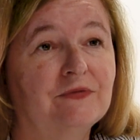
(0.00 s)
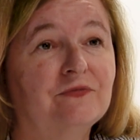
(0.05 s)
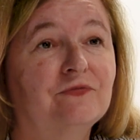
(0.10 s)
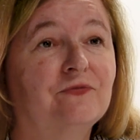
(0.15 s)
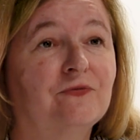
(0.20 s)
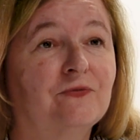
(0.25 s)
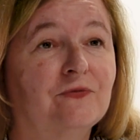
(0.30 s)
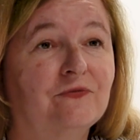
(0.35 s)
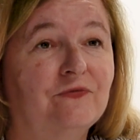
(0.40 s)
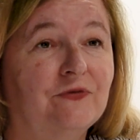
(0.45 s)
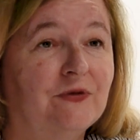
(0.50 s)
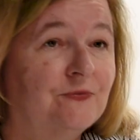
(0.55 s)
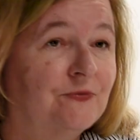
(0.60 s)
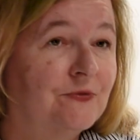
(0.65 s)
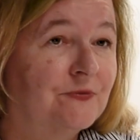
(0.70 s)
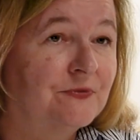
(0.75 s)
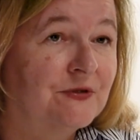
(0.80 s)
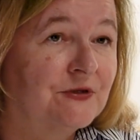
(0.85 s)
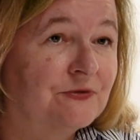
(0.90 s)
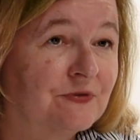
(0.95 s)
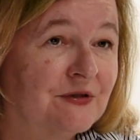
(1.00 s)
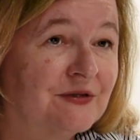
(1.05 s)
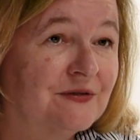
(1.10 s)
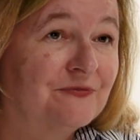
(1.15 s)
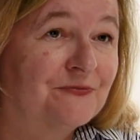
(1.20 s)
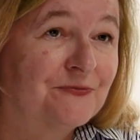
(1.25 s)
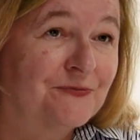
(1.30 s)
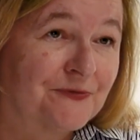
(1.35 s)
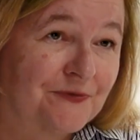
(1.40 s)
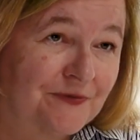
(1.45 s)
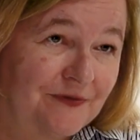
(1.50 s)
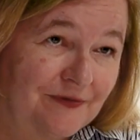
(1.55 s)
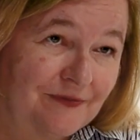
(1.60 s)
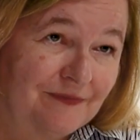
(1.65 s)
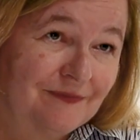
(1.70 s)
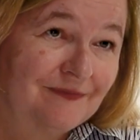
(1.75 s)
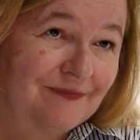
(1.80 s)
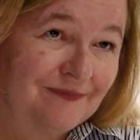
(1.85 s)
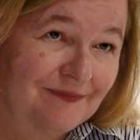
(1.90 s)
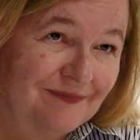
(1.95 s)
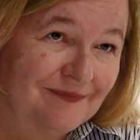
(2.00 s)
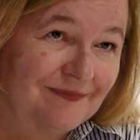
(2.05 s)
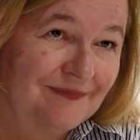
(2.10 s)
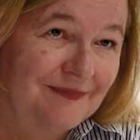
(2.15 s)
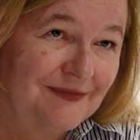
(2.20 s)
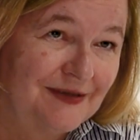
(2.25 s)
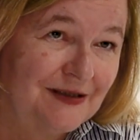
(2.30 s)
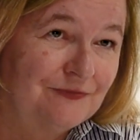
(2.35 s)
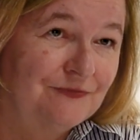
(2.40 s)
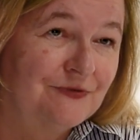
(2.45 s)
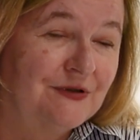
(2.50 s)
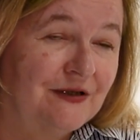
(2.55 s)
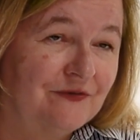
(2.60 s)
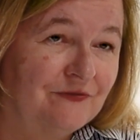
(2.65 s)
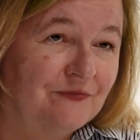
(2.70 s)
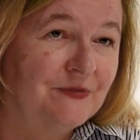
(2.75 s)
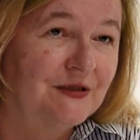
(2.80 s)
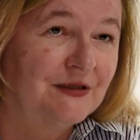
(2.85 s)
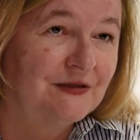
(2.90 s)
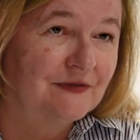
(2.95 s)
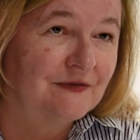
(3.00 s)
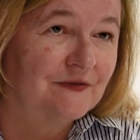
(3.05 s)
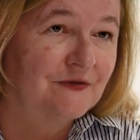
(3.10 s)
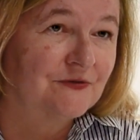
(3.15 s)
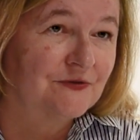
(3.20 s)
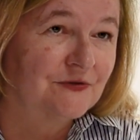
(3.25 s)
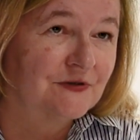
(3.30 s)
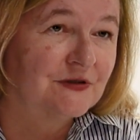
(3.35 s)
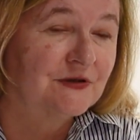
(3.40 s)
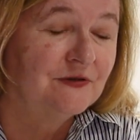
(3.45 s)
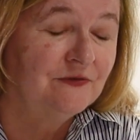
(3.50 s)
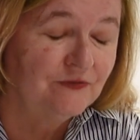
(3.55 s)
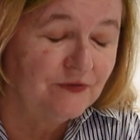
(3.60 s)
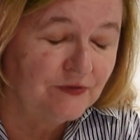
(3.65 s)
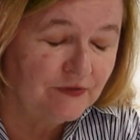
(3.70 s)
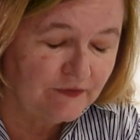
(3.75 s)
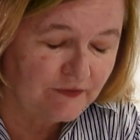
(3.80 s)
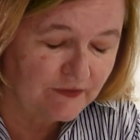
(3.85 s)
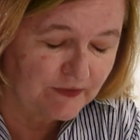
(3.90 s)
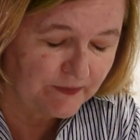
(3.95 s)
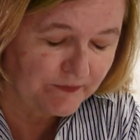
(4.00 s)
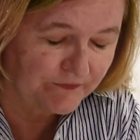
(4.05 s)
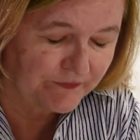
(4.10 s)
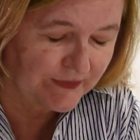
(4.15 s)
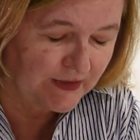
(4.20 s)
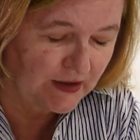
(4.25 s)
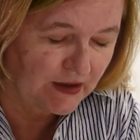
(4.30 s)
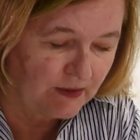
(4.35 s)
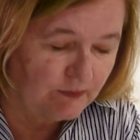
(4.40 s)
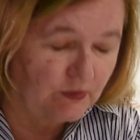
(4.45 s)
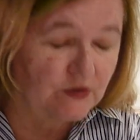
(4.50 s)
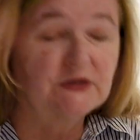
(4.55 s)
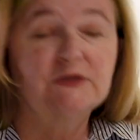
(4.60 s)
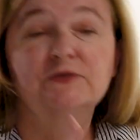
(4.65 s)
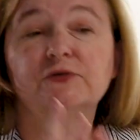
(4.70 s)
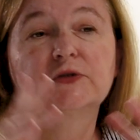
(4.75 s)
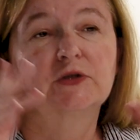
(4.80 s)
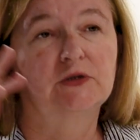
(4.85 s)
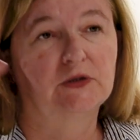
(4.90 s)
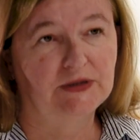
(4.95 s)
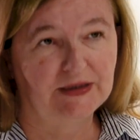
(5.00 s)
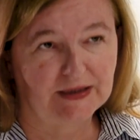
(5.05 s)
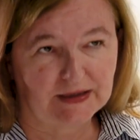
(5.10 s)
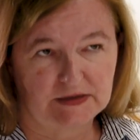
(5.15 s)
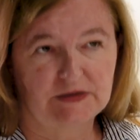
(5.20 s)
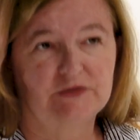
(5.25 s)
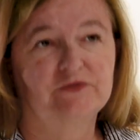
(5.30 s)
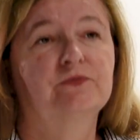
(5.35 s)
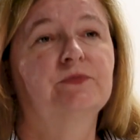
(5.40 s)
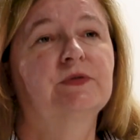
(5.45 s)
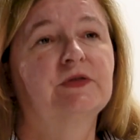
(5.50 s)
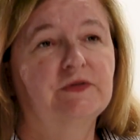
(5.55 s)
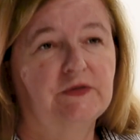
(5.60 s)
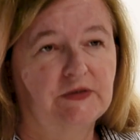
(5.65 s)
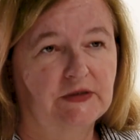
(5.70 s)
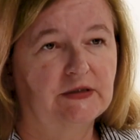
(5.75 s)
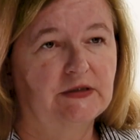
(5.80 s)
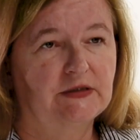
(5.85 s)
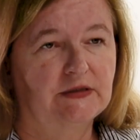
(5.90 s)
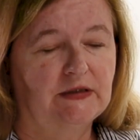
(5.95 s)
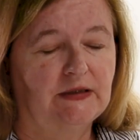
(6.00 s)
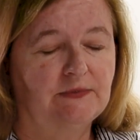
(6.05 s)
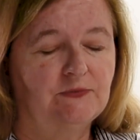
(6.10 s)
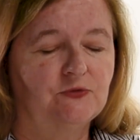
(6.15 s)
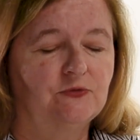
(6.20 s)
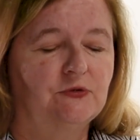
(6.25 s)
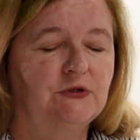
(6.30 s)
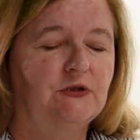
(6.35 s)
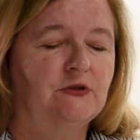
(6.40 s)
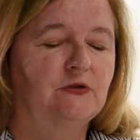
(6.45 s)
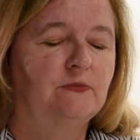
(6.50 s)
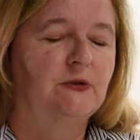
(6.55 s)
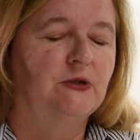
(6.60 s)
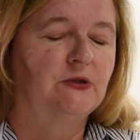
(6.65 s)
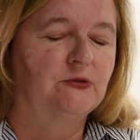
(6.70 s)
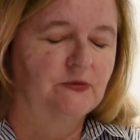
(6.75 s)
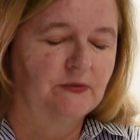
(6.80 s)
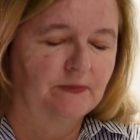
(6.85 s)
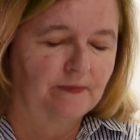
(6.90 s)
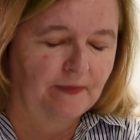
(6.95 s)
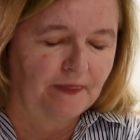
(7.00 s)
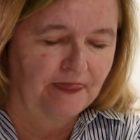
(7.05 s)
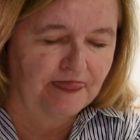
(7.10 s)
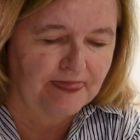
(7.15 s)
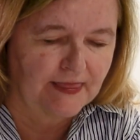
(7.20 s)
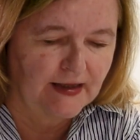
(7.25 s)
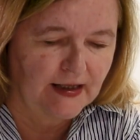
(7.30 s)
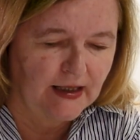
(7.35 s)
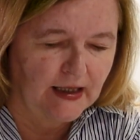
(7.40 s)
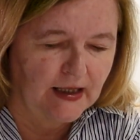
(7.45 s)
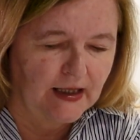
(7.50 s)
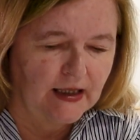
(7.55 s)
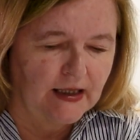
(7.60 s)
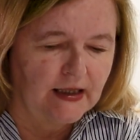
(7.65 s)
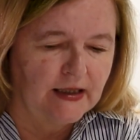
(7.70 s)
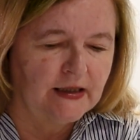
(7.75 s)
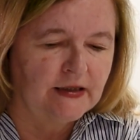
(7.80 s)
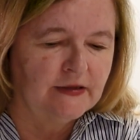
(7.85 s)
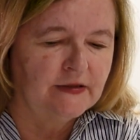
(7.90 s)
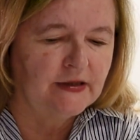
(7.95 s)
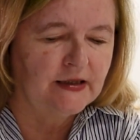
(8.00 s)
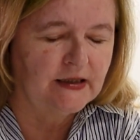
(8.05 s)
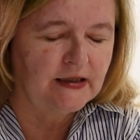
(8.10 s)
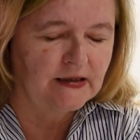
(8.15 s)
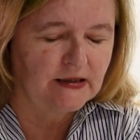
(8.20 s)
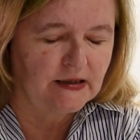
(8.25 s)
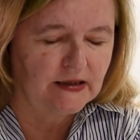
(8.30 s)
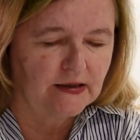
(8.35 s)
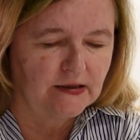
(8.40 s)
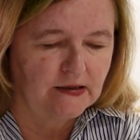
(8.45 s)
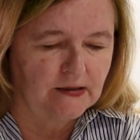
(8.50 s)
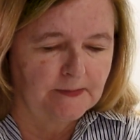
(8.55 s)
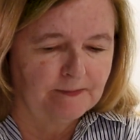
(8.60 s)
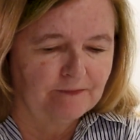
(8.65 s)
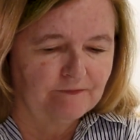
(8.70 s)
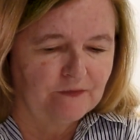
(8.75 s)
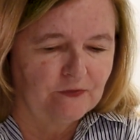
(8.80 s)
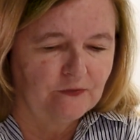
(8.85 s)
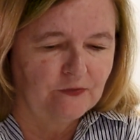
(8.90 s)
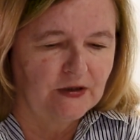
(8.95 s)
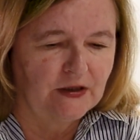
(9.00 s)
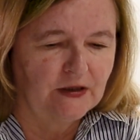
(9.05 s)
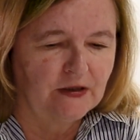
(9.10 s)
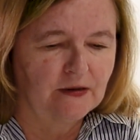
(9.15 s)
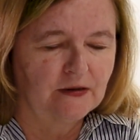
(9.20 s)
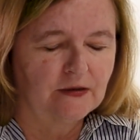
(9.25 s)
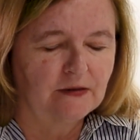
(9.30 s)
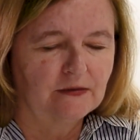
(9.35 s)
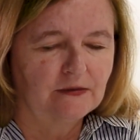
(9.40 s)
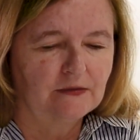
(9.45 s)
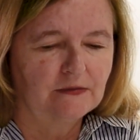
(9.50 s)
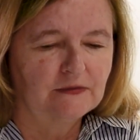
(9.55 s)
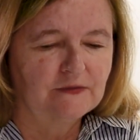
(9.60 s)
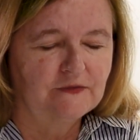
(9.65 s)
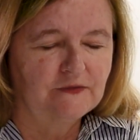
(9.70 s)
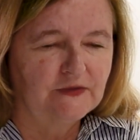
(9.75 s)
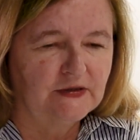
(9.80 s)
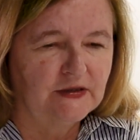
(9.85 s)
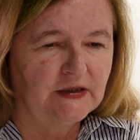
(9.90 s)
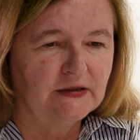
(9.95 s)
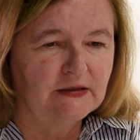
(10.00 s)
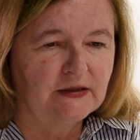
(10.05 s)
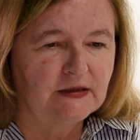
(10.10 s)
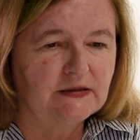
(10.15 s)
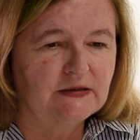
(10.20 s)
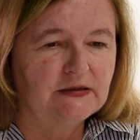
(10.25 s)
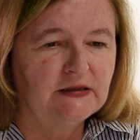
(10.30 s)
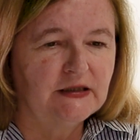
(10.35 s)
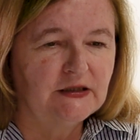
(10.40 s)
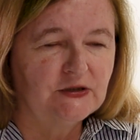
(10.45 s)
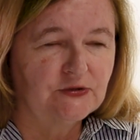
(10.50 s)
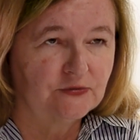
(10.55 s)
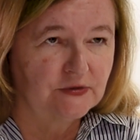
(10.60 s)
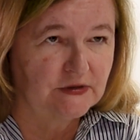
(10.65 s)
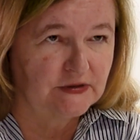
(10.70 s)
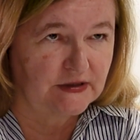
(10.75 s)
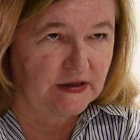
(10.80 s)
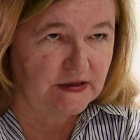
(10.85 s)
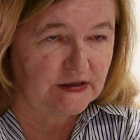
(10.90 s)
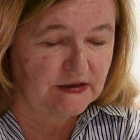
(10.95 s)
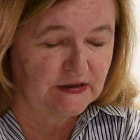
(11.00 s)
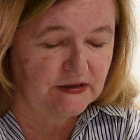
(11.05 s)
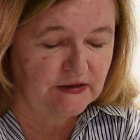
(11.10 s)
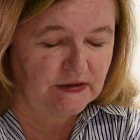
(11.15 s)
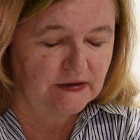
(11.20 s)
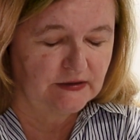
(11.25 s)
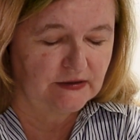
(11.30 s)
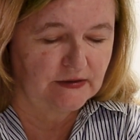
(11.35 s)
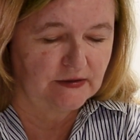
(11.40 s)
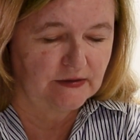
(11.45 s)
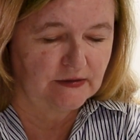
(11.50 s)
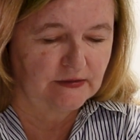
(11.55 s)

before February 24th. That would have made such a difference. But it's a collective mistake I'm talking about. And then we are seeing that NATO is getting